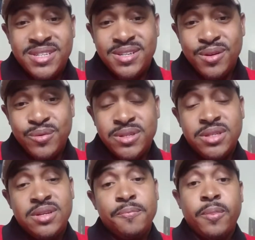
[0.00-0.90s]

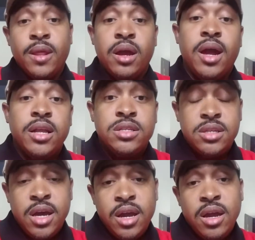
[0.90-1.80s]
Solutions. And
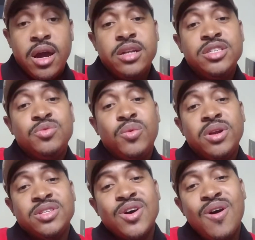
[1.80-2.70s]
today I just
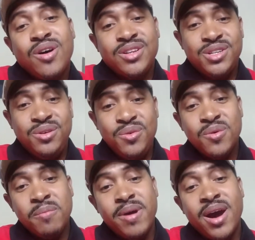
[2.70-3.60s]
want to talk to
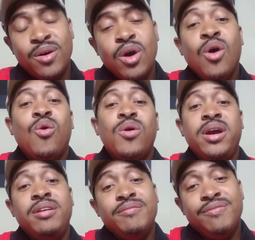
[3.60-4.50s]
you about, or
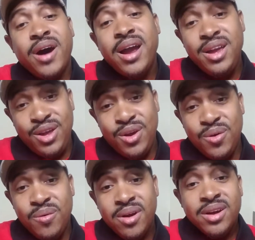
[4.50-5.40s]
invite
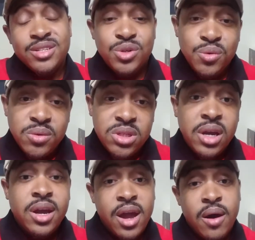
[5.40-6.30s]
you to
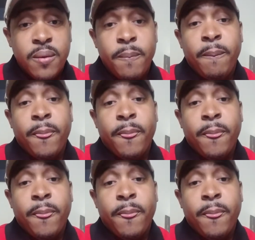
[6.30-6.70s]
check out